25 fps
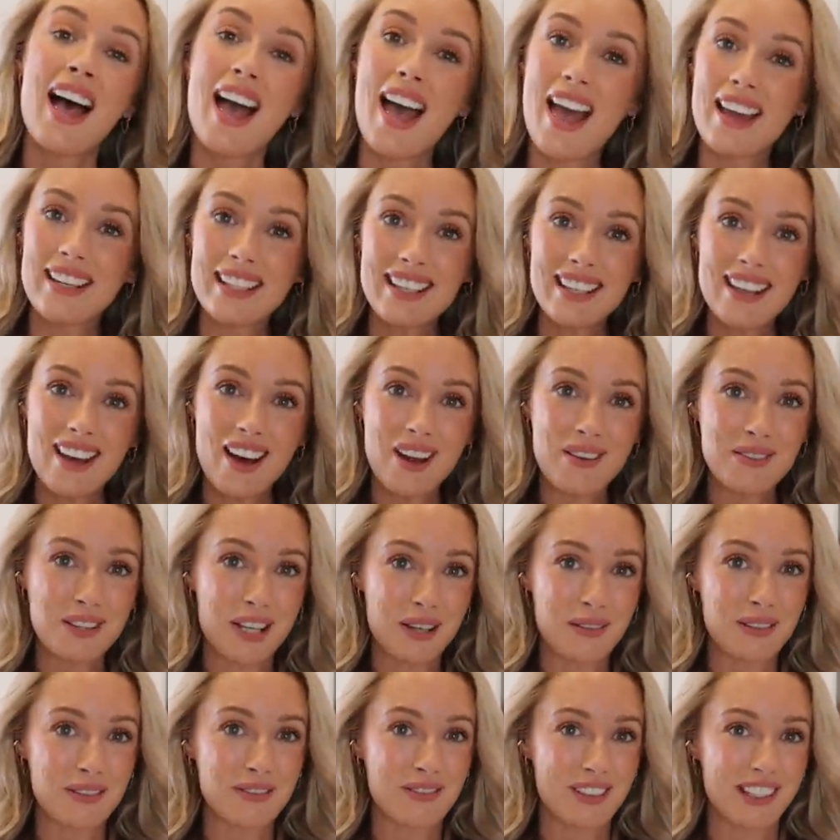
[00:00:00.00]
any
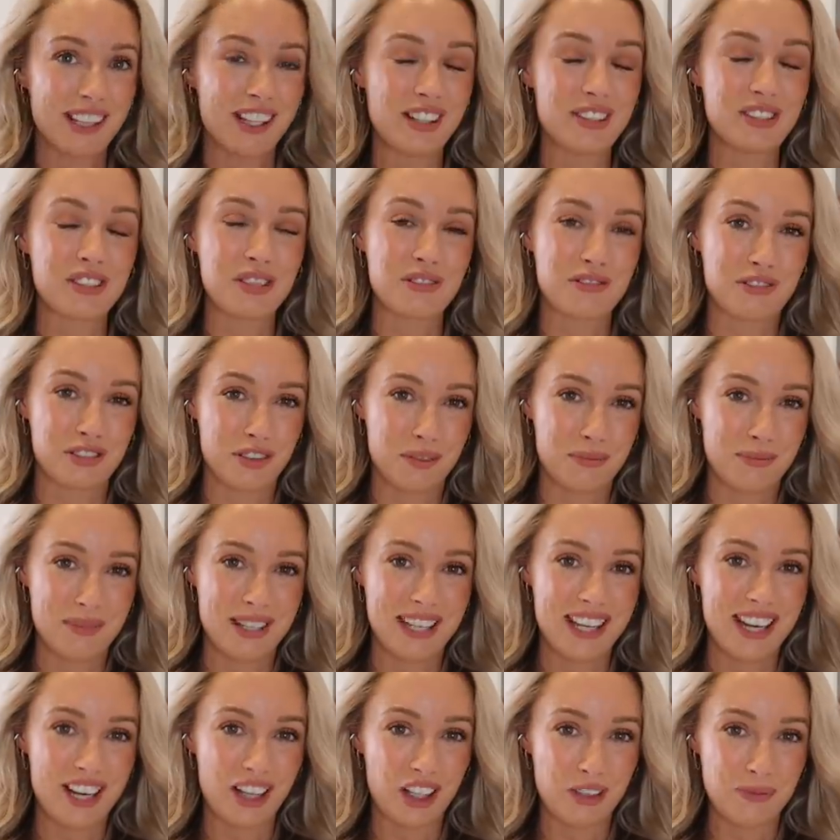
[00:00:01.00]
upcoming videos from me
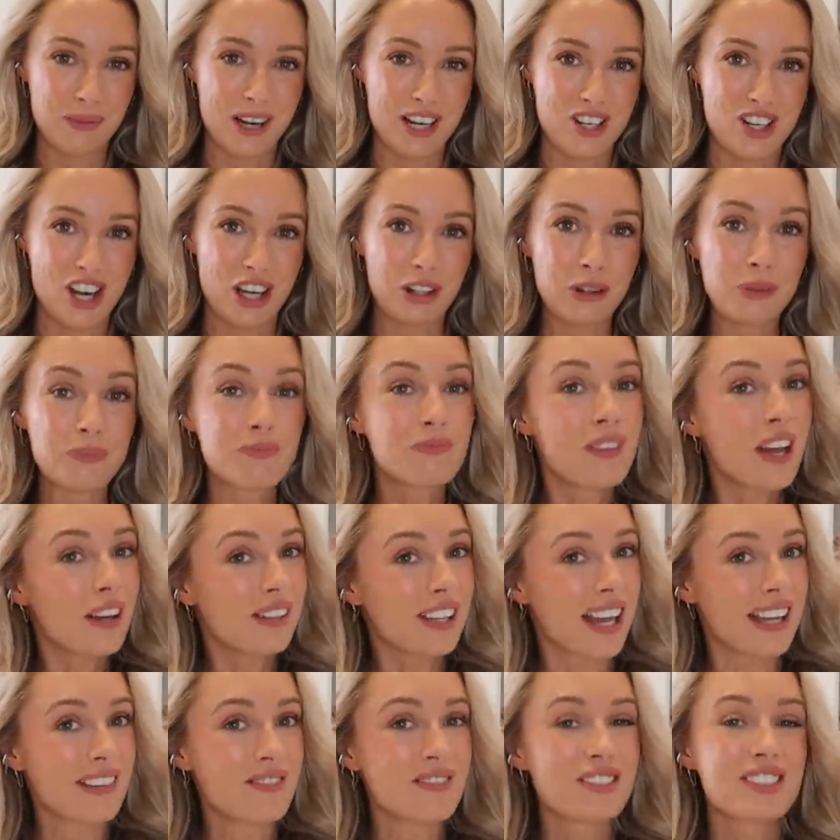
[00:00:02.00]
here on my channel.
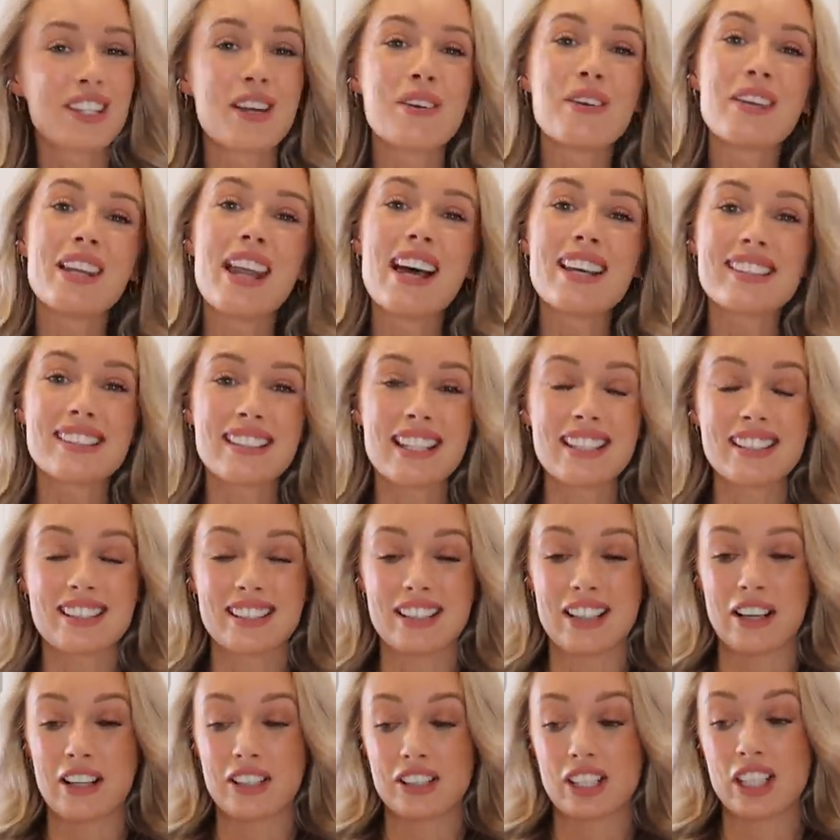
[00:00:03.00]
Okay, so let's get
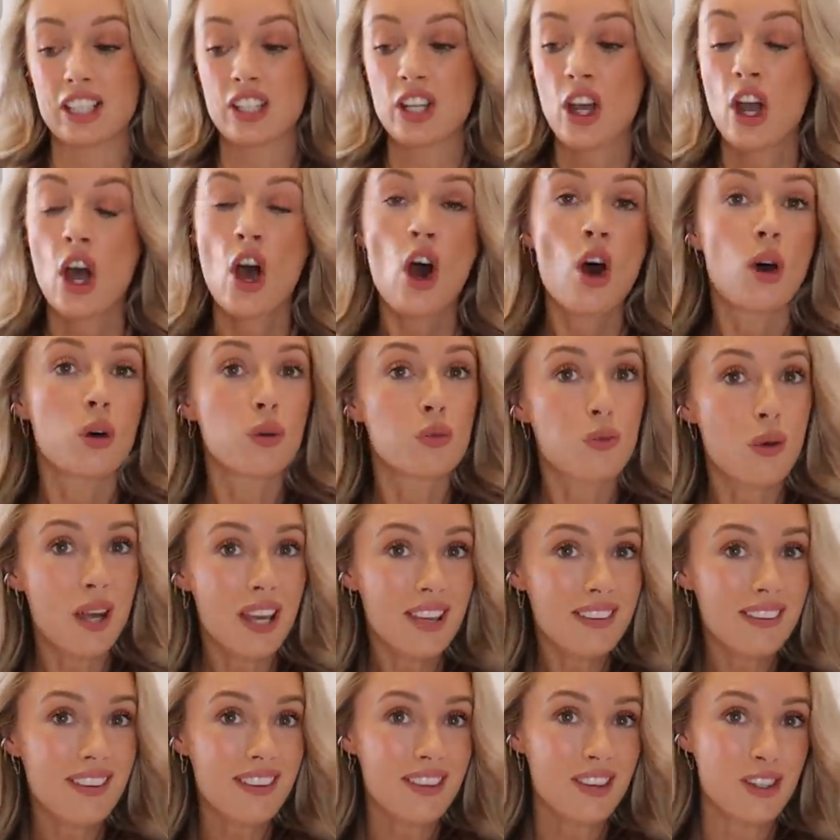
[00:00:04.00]
started
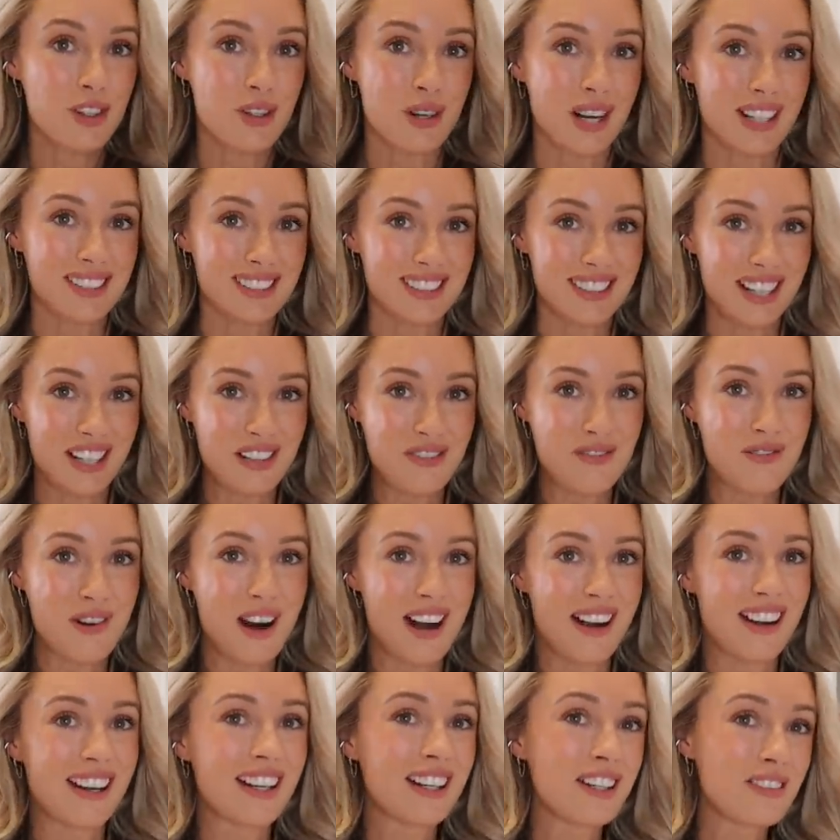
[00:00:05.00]
with the dress that I'm
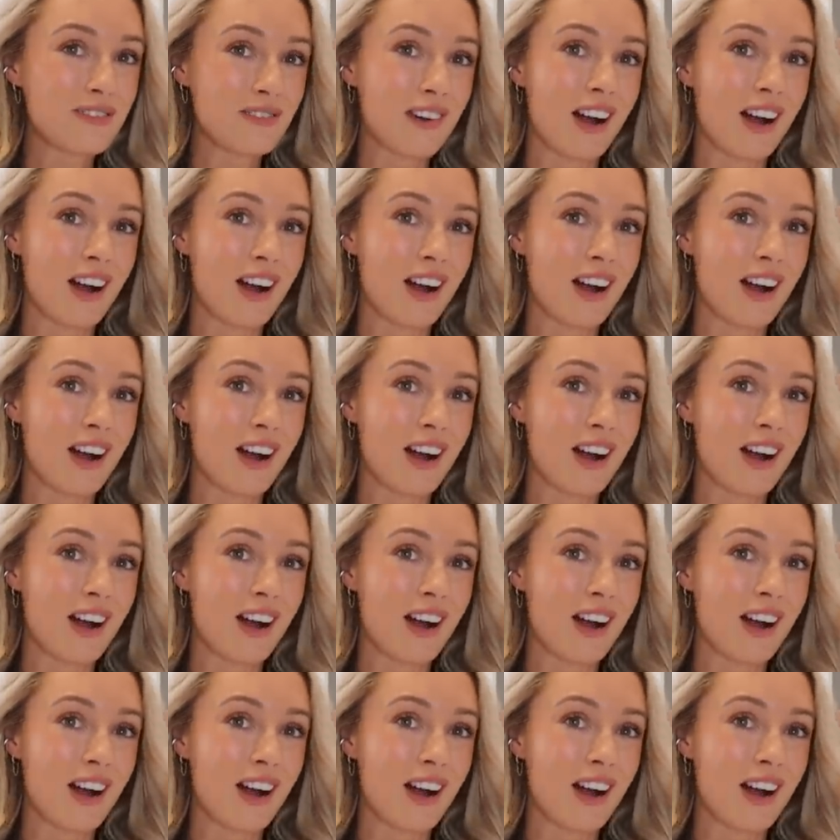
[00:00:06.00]
wearing